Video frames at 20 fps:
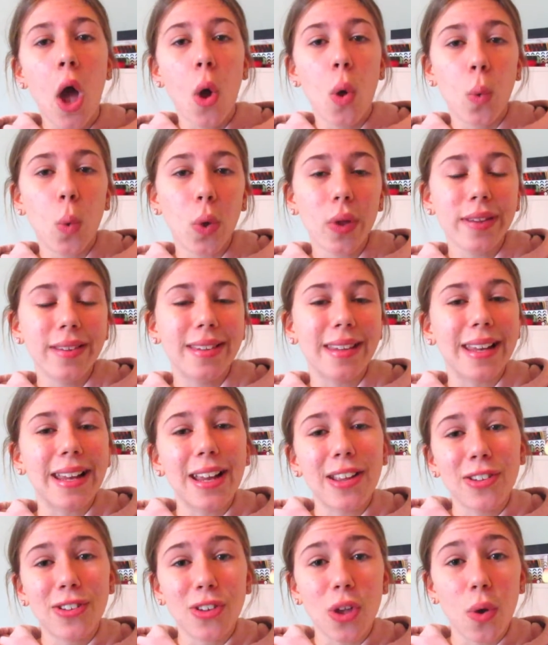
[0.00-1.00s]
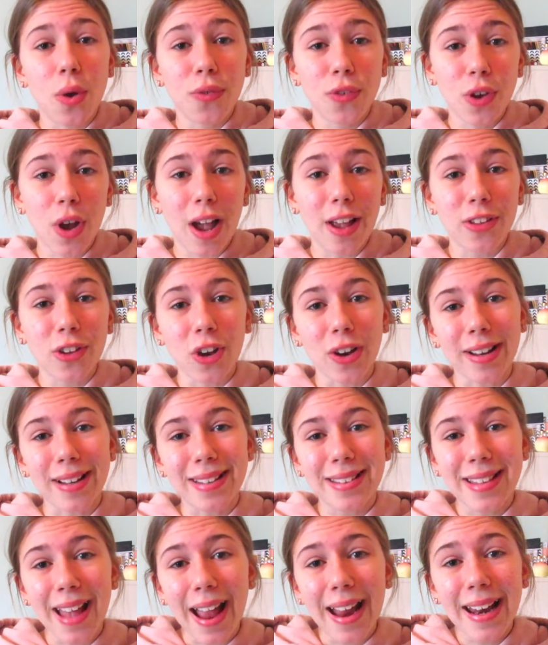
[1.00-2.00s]
We'll see. So if you guys are
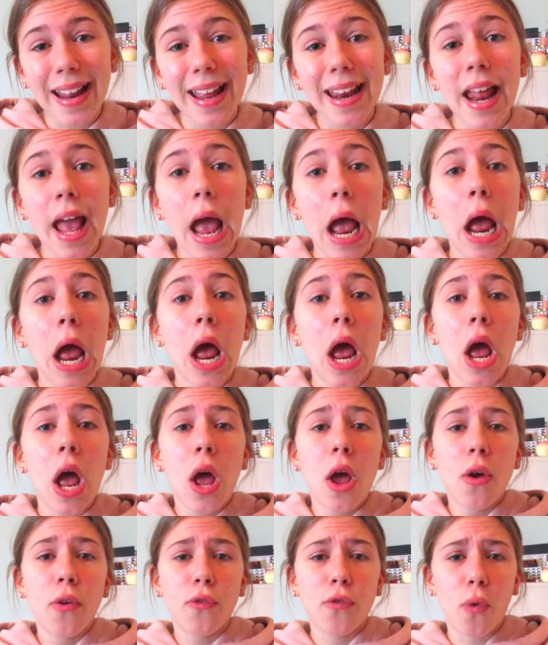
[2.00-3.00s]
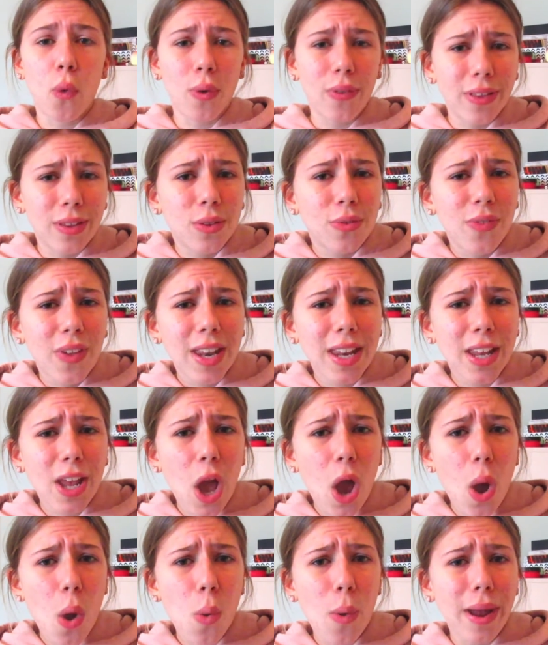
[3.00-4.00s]
excited for this
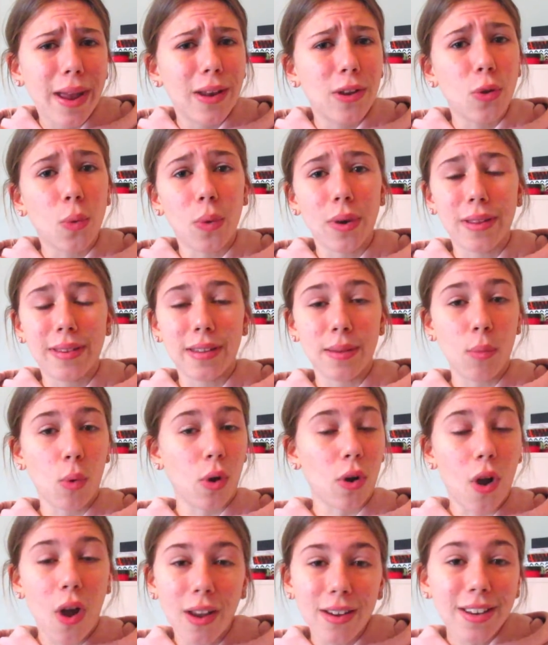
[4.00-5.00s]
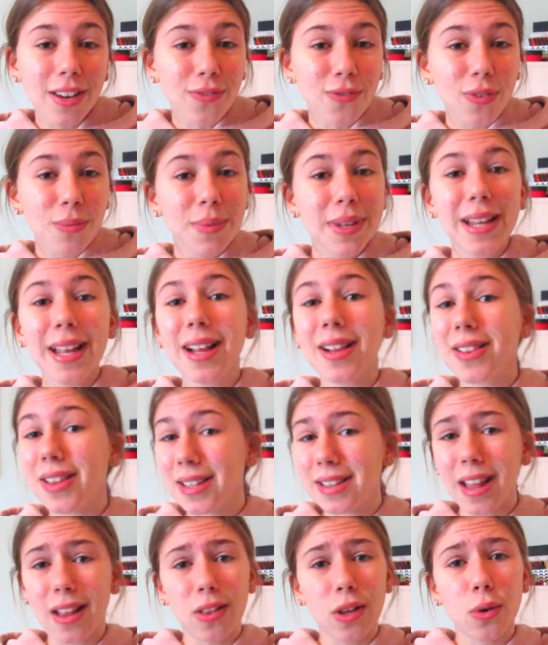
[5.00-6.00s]
video and you want to see more content from me, click
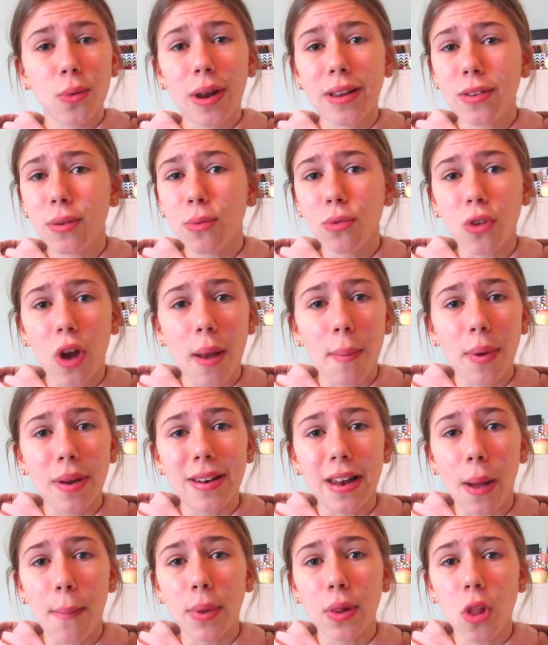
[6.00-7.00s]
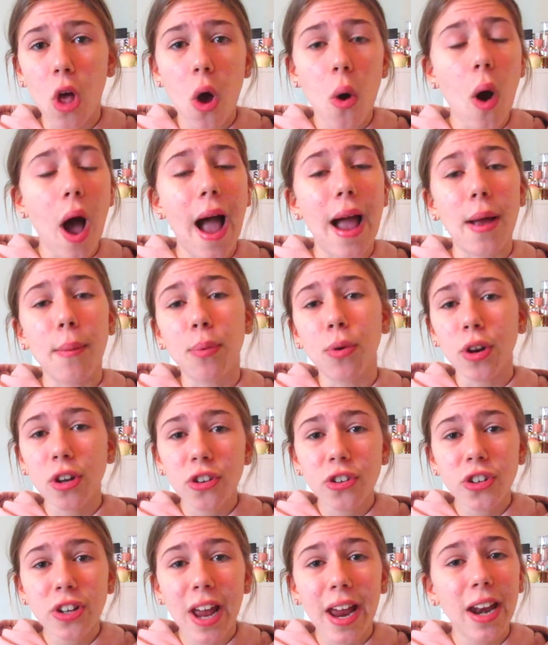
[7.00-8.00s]
that little red subscribe button down below. I
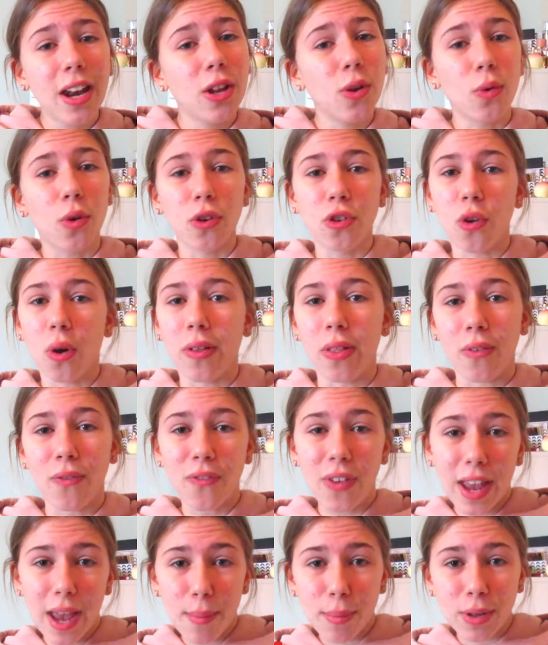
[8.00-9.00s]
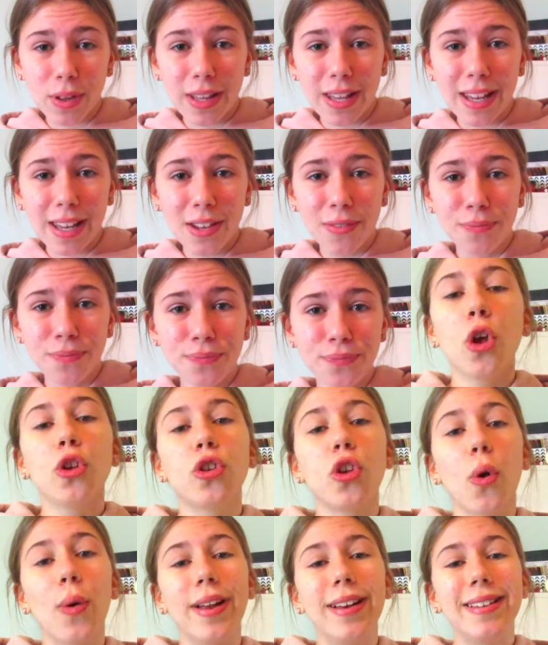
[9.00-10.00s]
appreciate it. You can join the family.
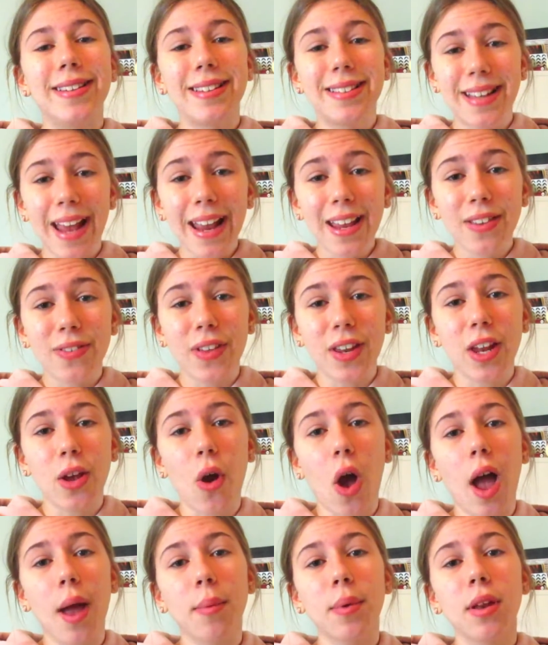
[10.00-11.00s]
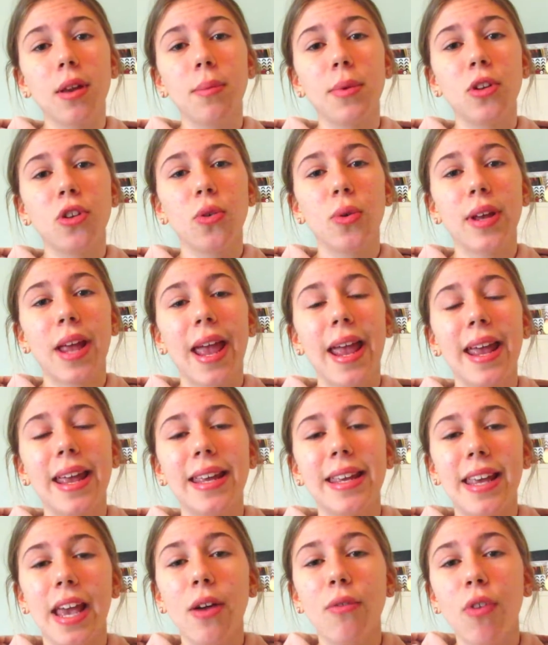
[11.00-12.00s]
So in today's video, I'm going to be doing a
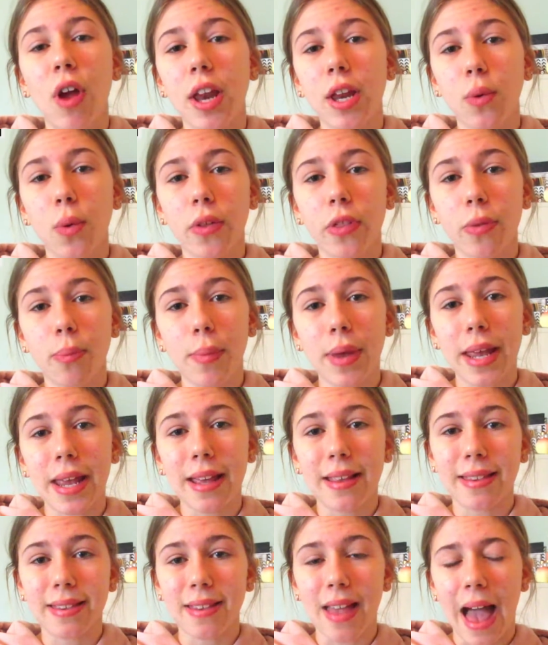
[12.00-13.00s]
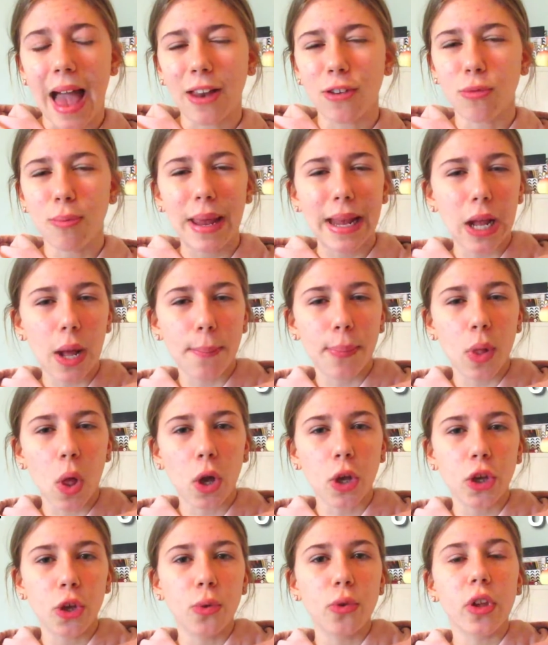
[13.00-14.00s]
get ready with me / makeup
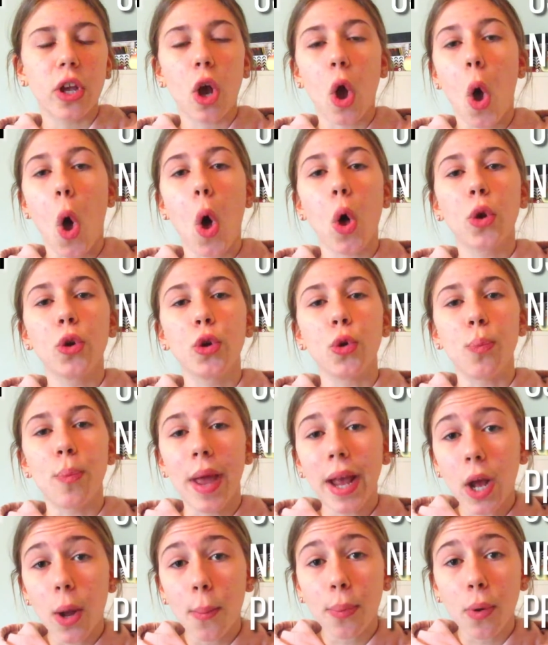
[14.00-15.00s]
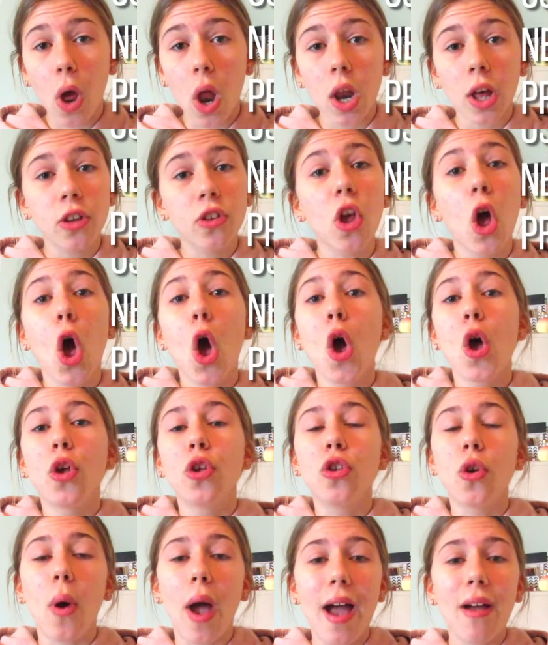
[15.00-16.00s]
look using all new makeup products.
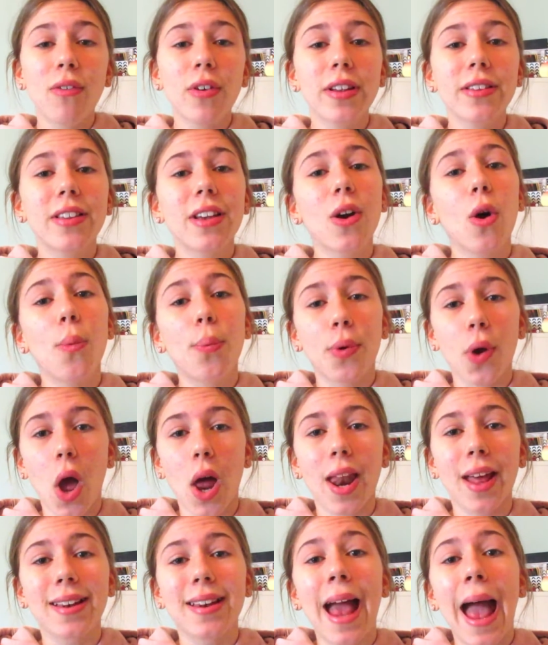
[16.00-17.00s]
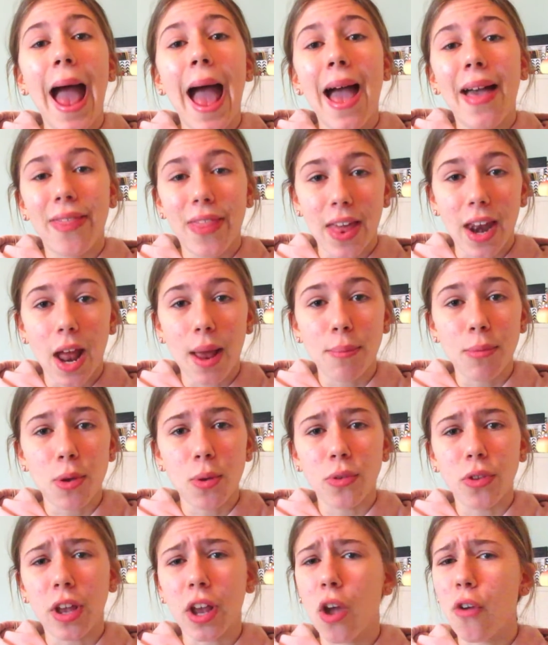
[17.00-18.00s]
So every single product that I'm
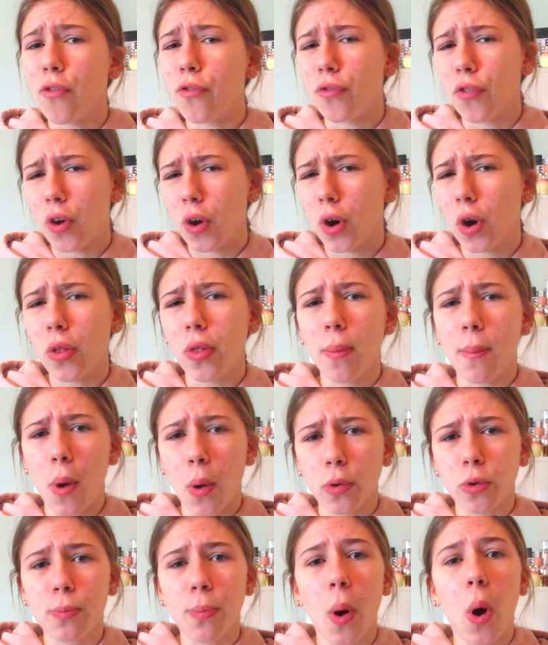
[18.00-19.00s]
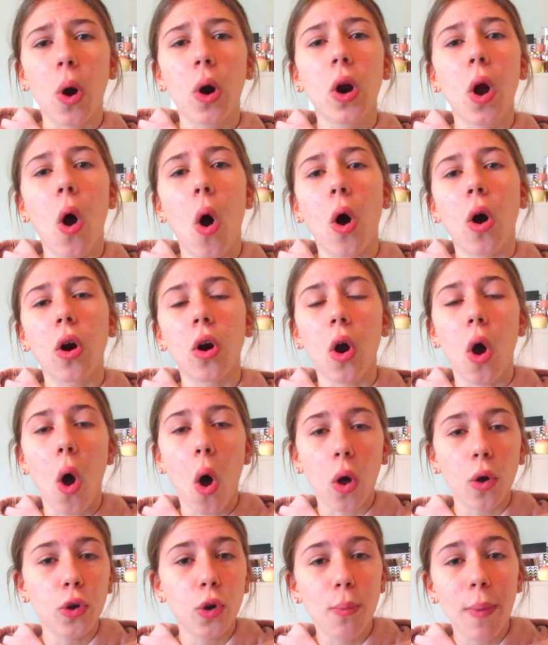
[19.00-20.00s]
using for the most part are
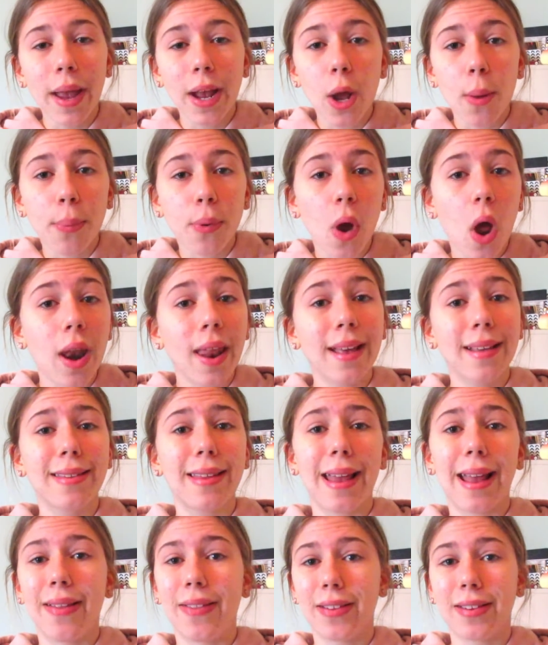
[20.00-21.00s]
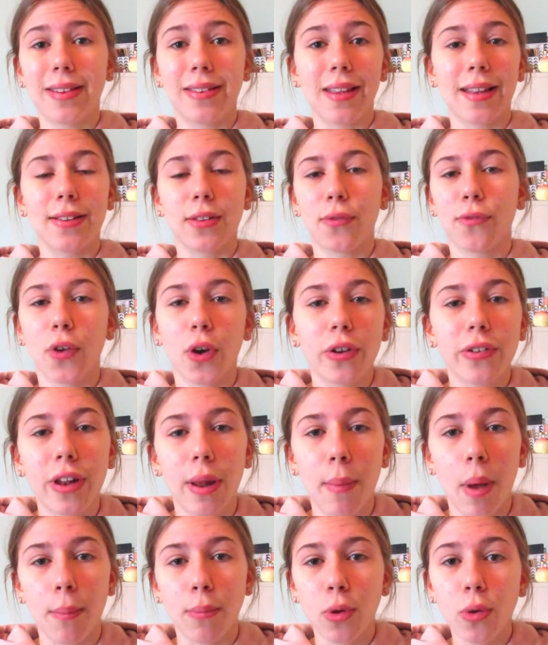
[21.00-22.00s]
all new makeup products, and this is like the first
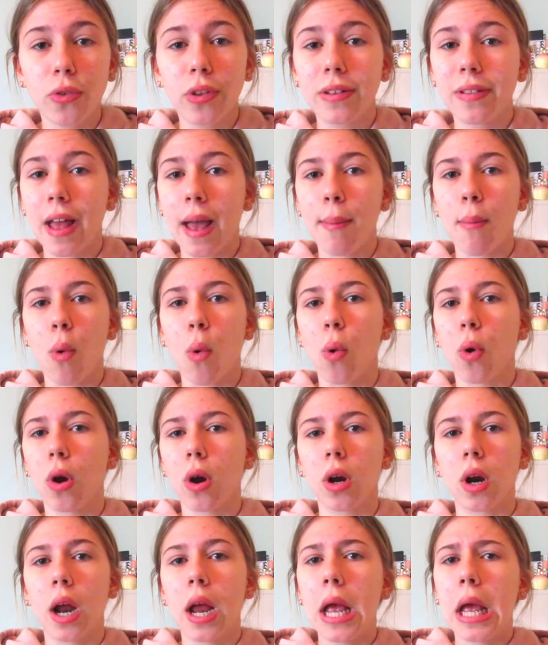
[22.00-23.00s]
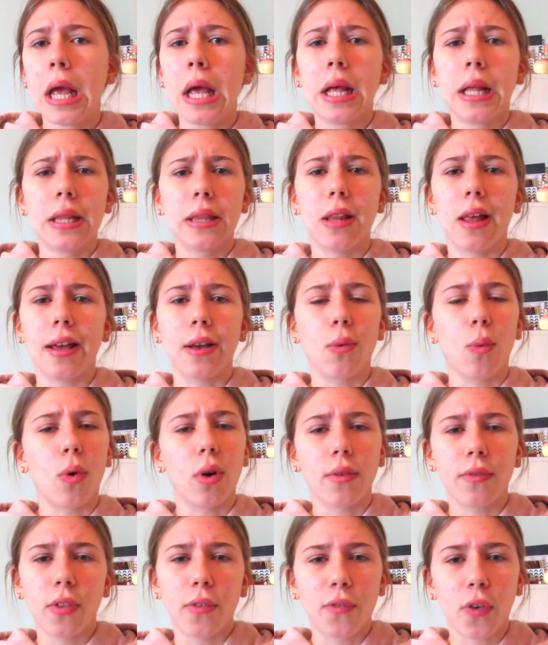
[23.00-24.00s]
time I'm using them or like one
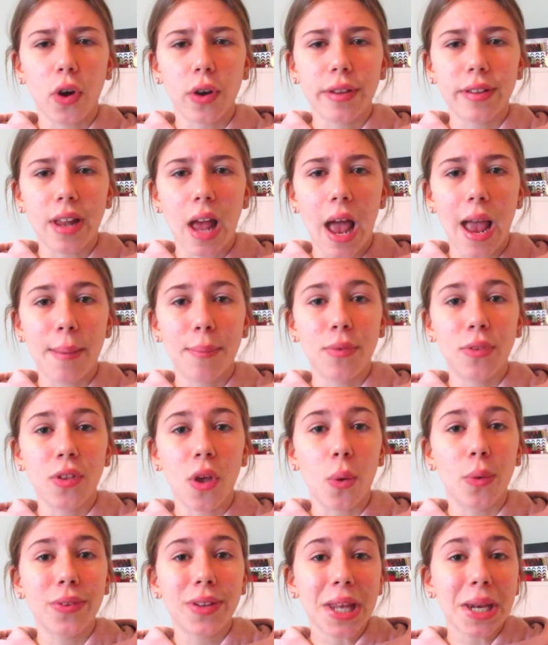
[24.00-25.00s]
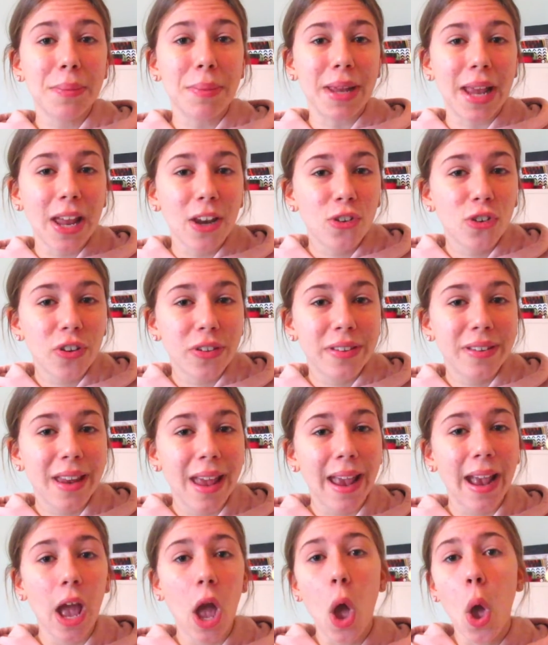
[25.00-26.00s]
of the first times. So it's going to be
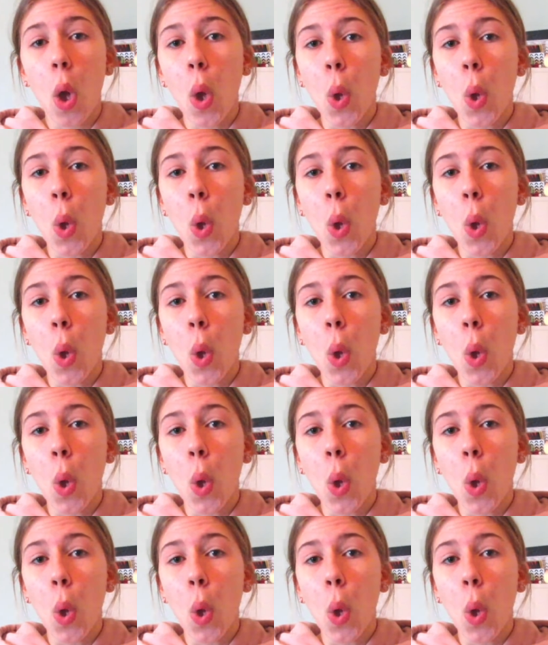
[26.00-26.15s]
interesting.